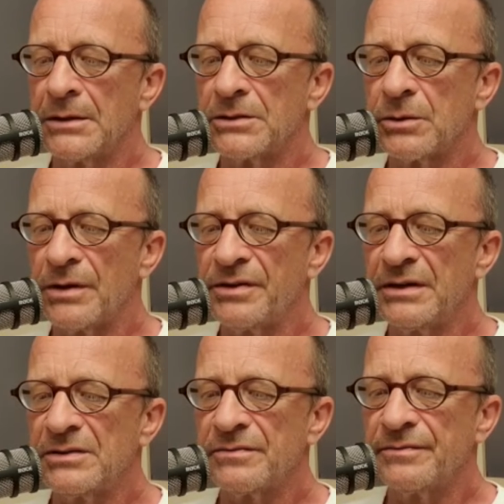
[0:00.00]
So I think
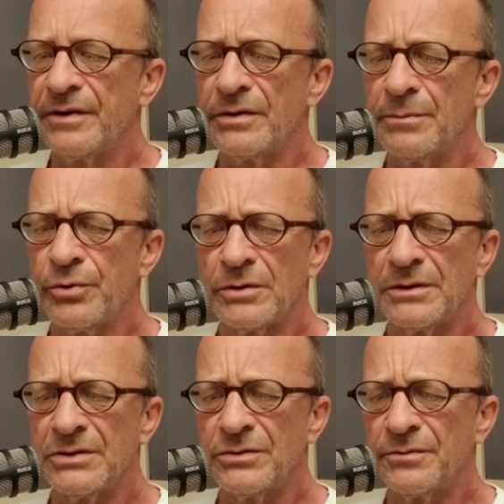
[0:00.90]
it's a very
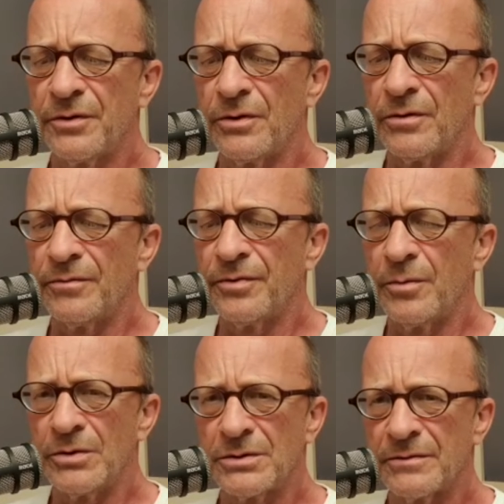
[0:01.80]
important issue for
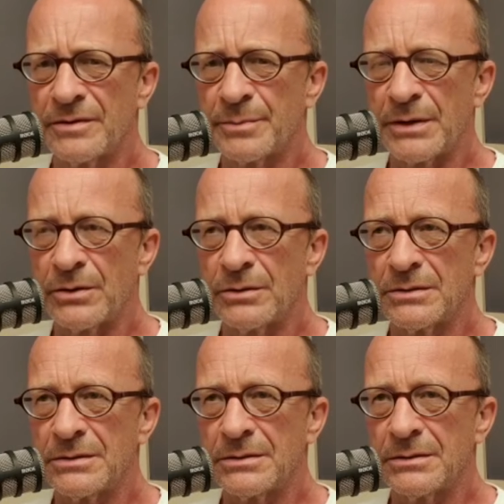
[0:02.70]
most of us,
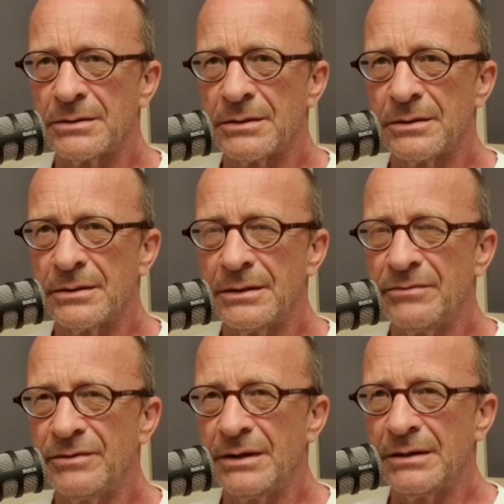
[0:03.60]
because
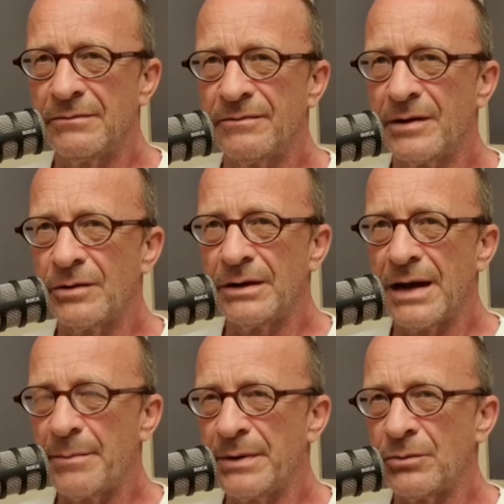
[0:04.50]
even in very
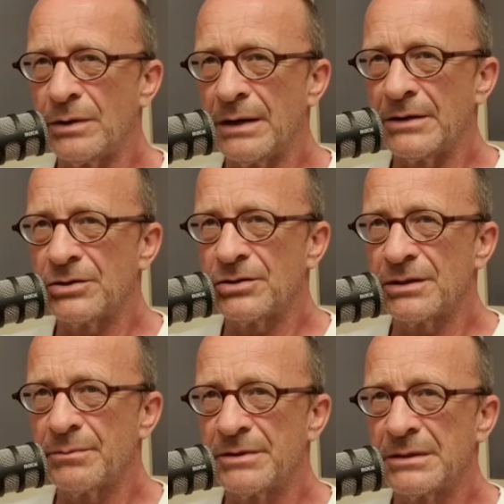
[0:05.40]
happy
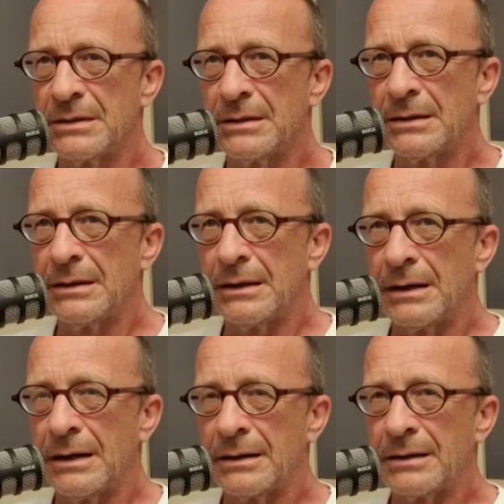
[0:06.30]
relationships,
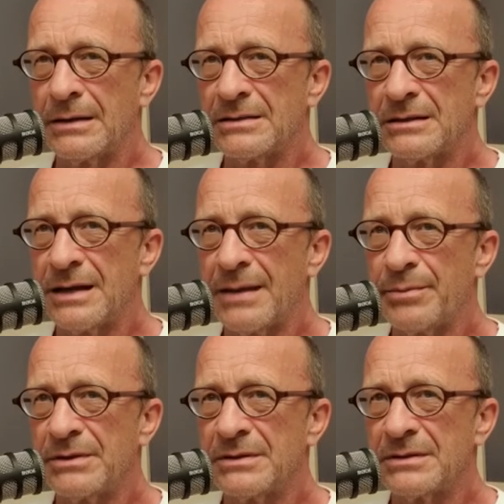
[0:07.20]
I guess it
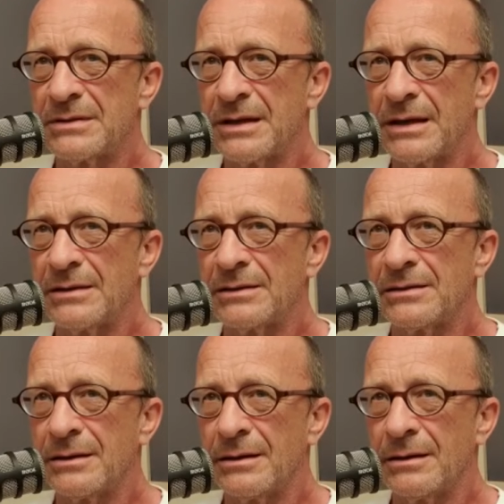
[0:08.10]
happens
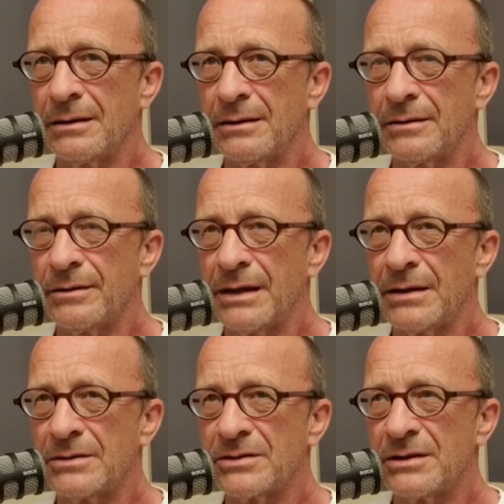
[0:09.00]
that there
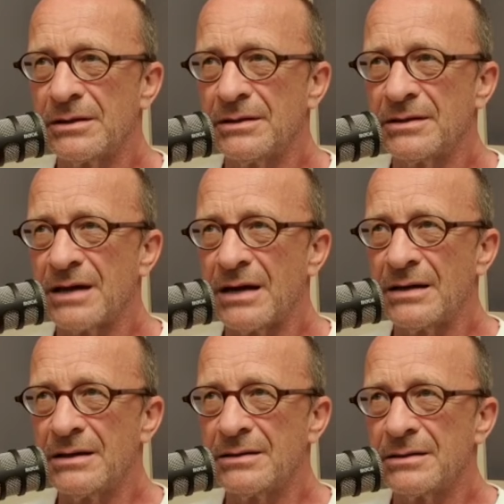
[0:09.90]
are still
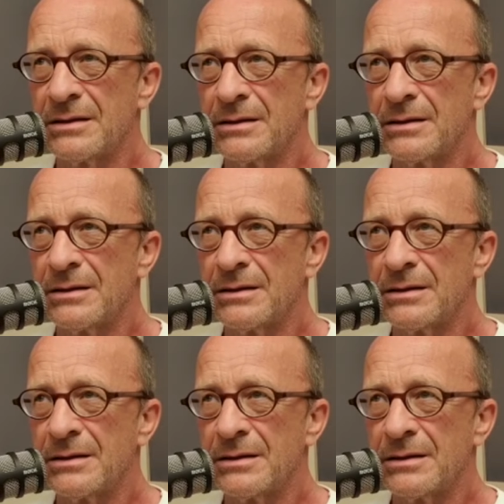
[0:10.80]
desires.